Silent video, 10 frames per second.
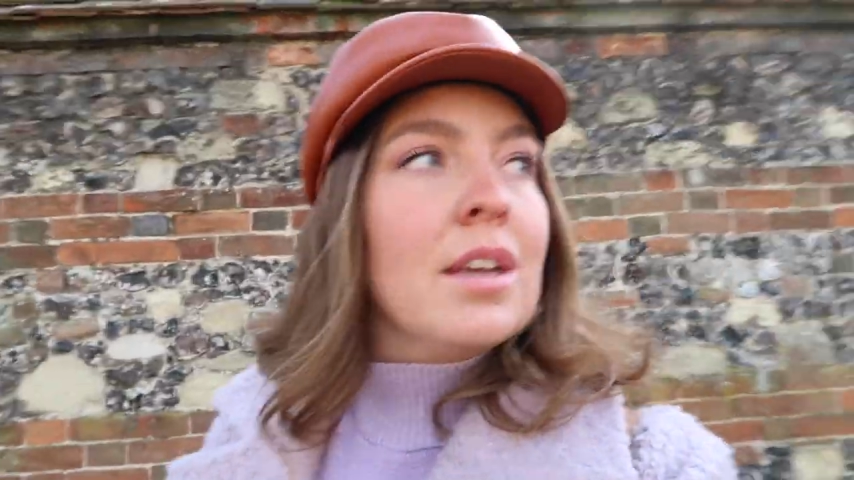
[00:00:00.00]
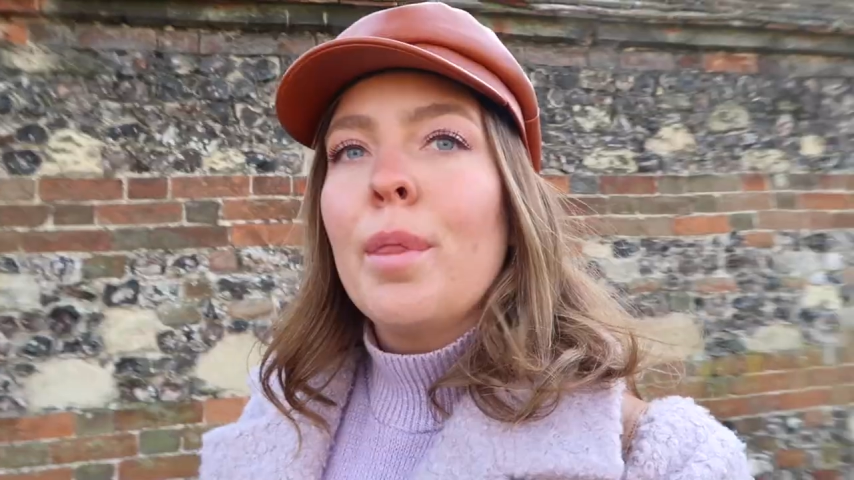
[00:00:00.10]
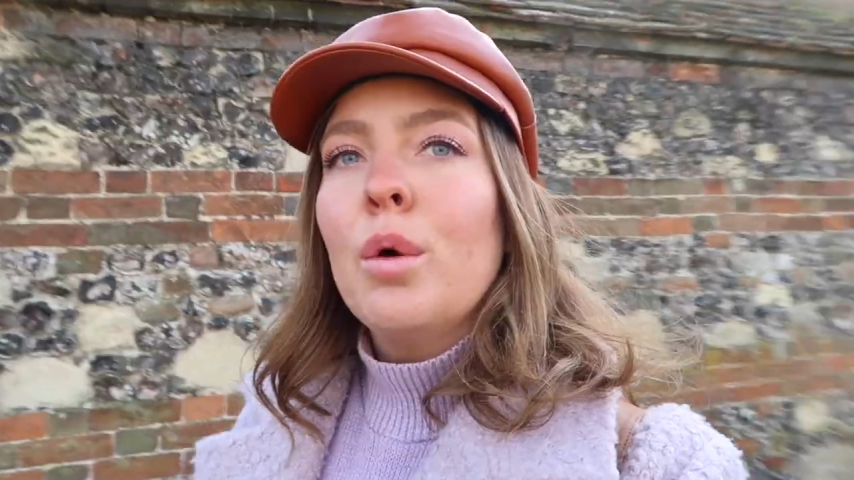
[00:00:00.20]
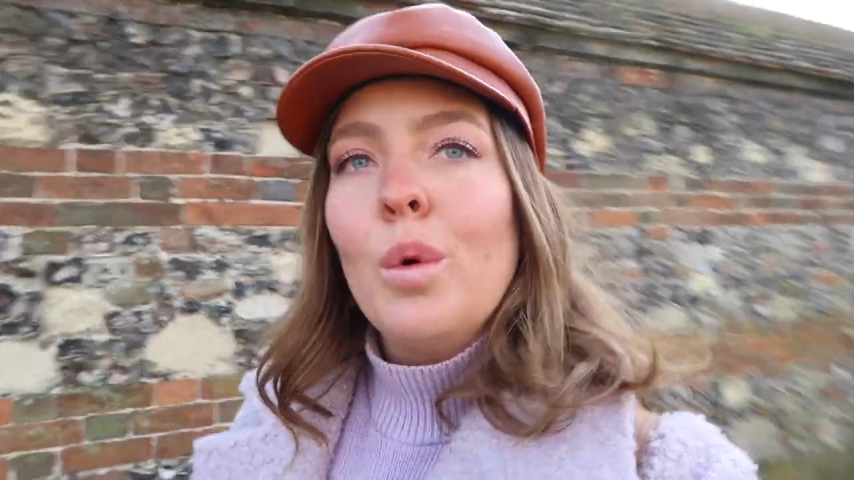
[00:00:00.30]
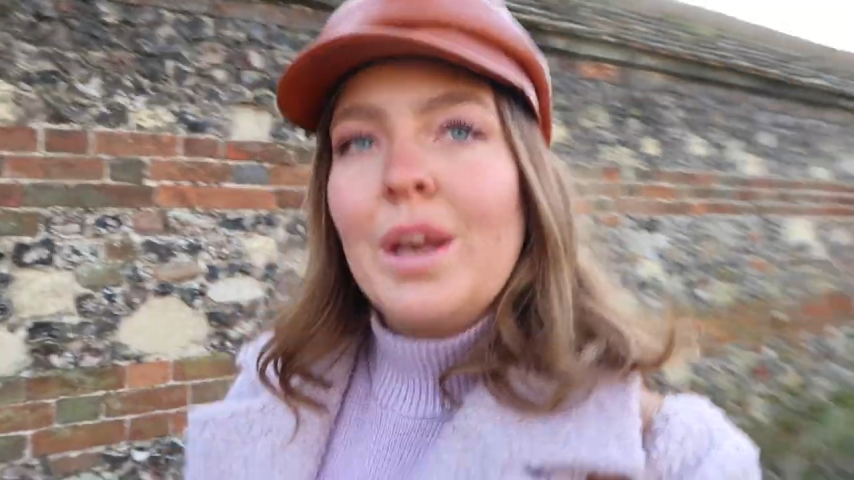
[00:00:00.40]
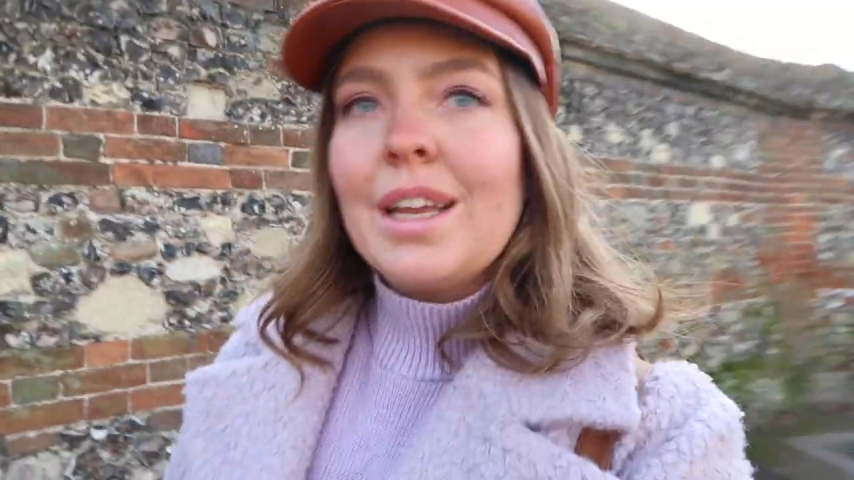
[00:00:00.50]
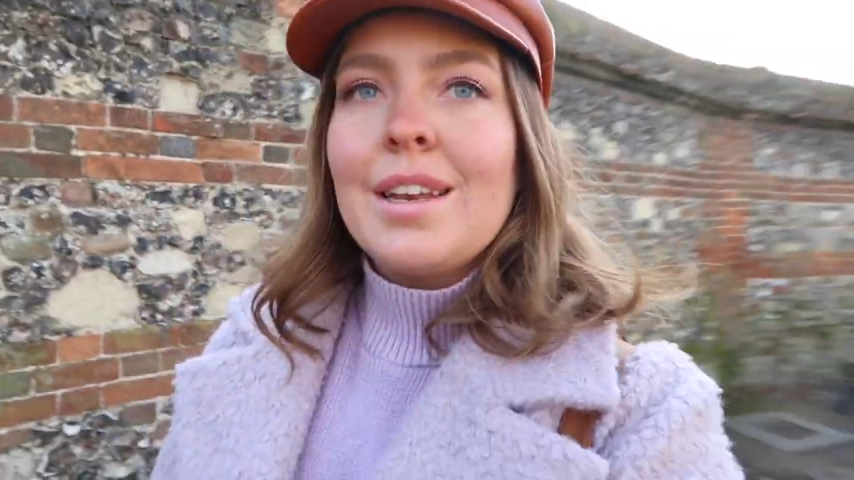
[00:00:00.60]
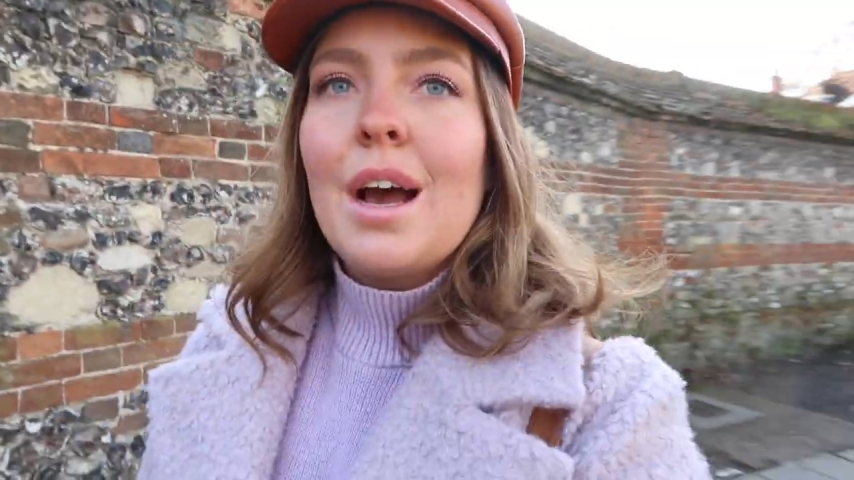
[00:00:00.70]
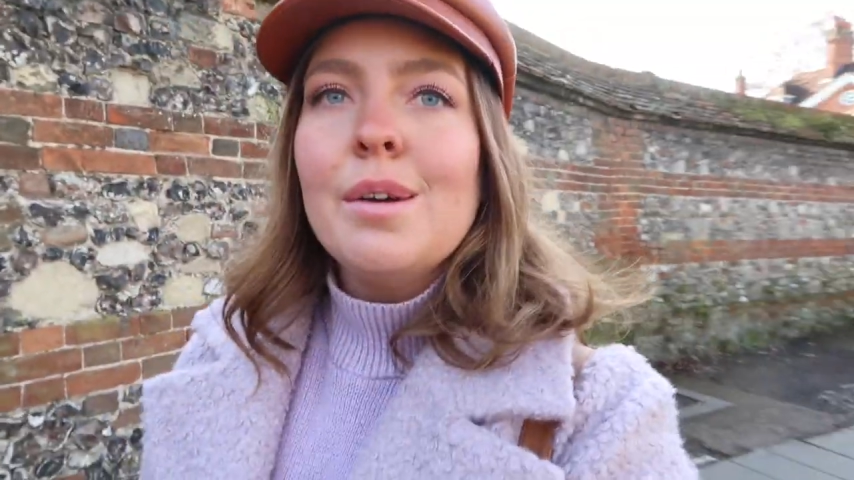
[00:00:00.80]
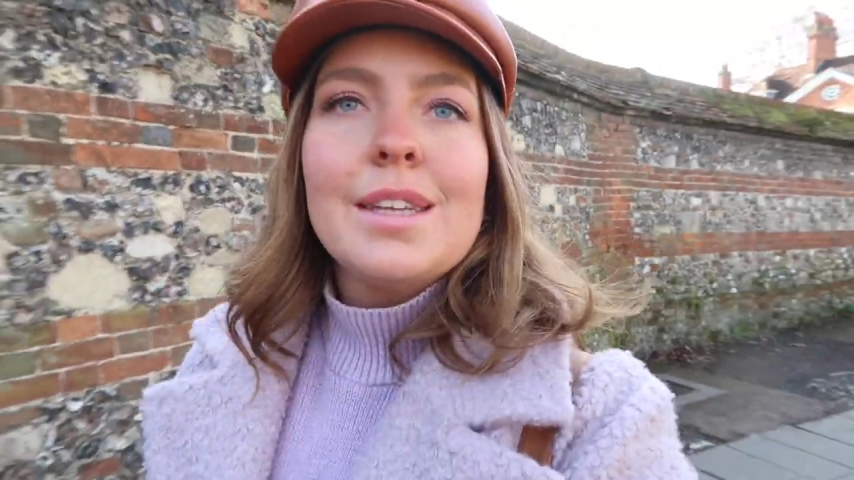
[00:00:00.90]
And all we need
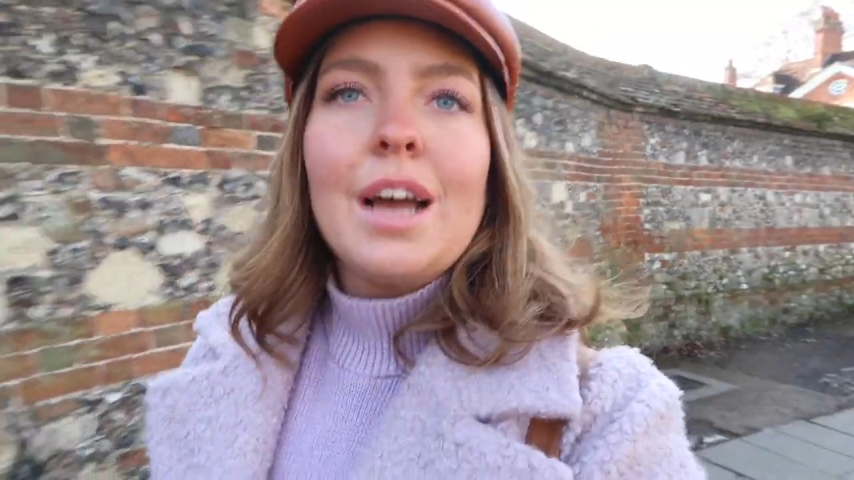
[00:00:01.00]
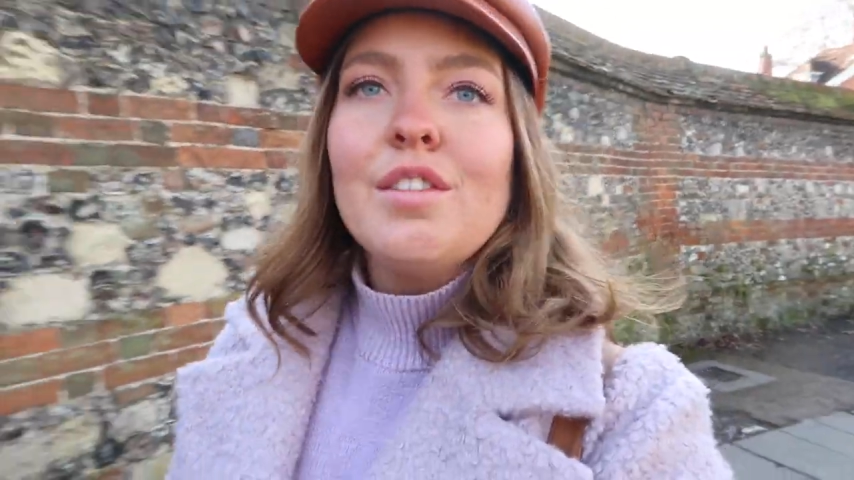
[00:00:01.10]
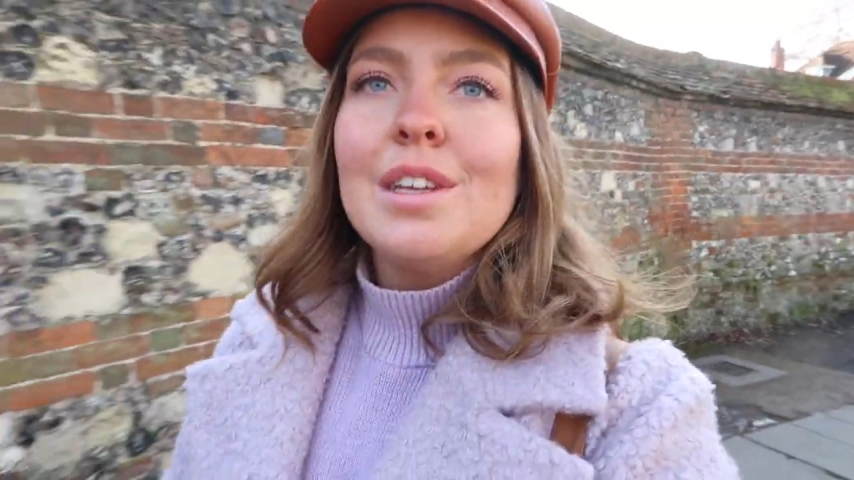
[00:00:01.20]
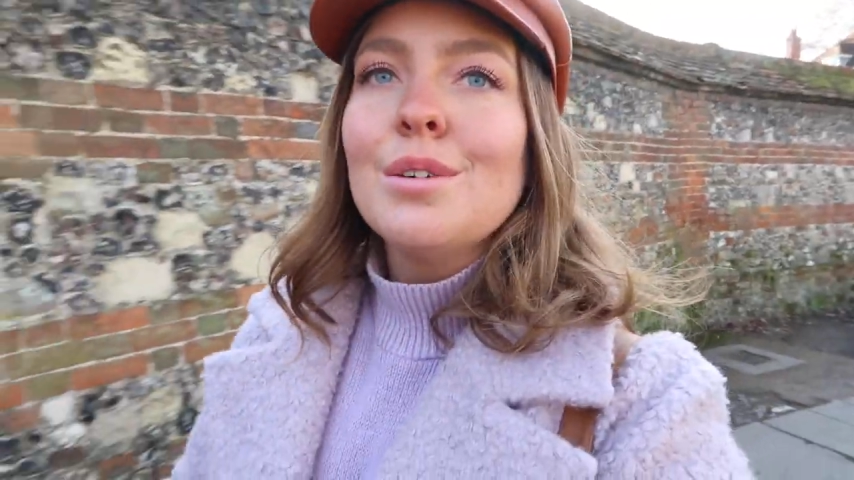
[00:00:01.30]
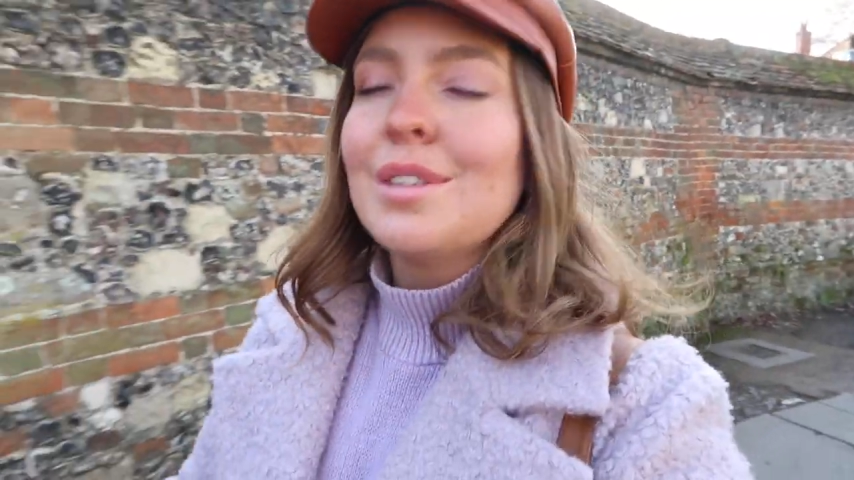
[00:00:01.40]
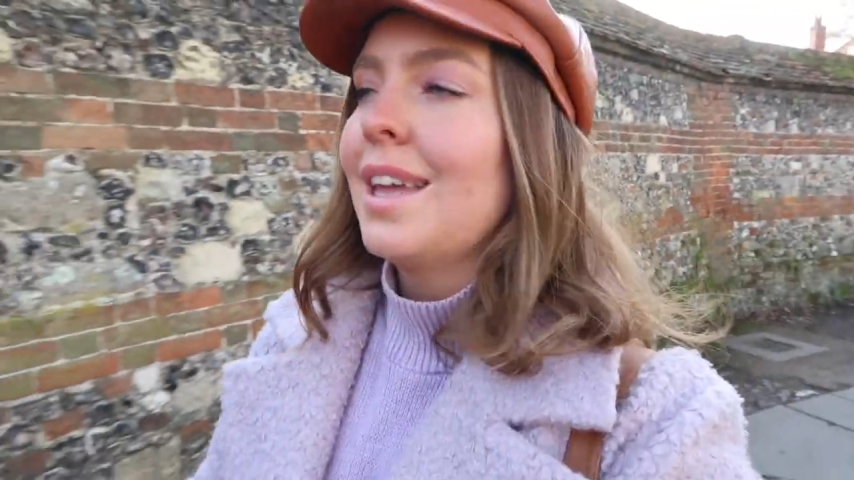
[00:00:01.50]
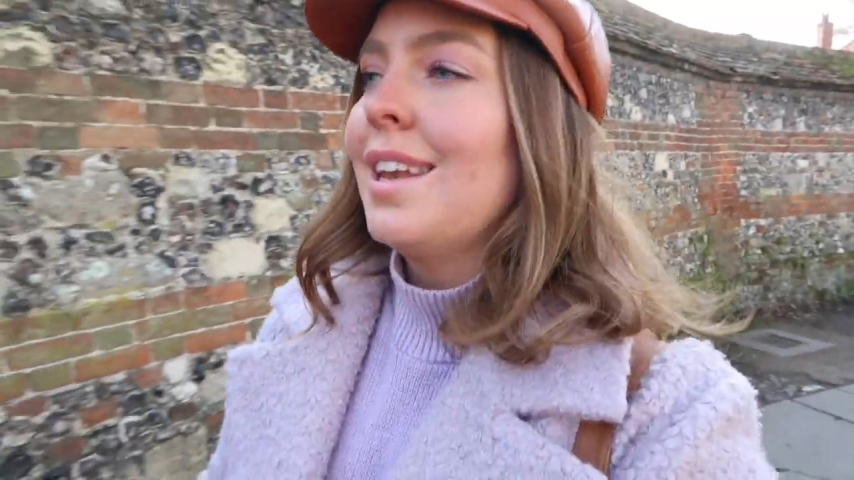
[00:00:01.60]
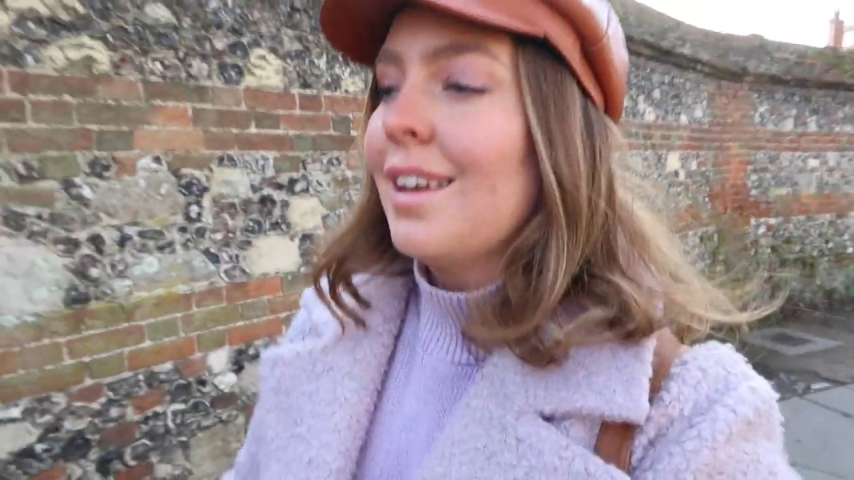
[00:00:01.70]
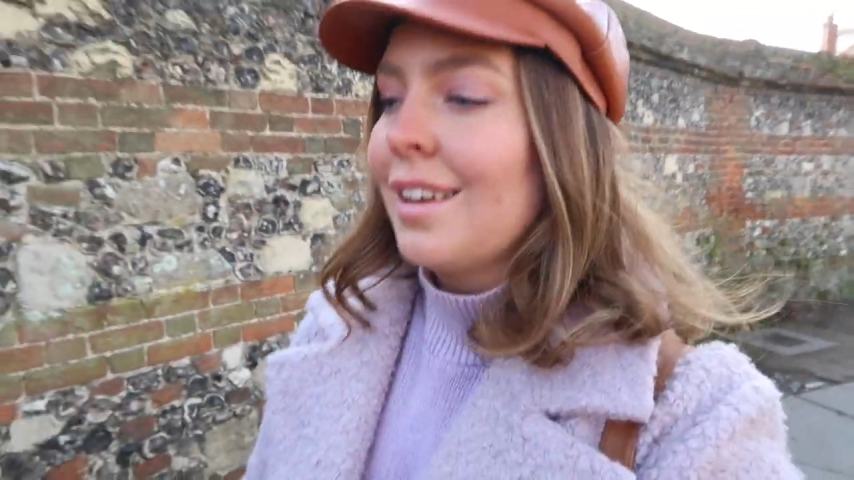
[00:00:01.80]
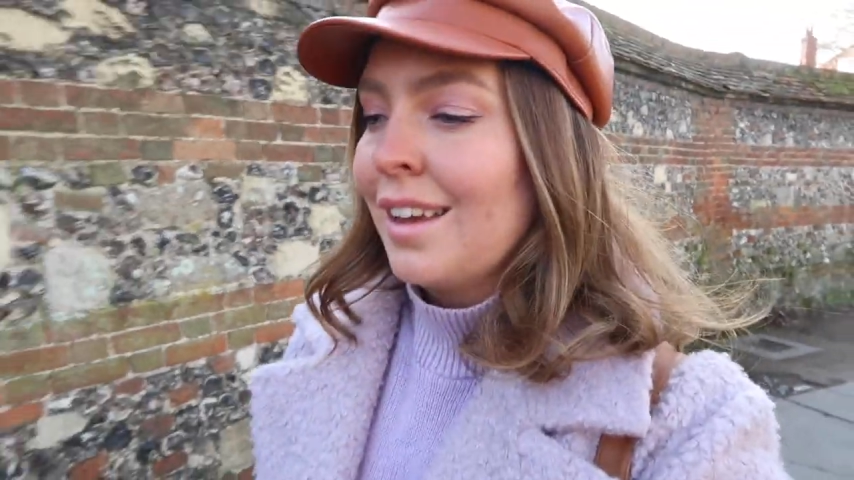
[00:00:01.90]
now is daffodils, and,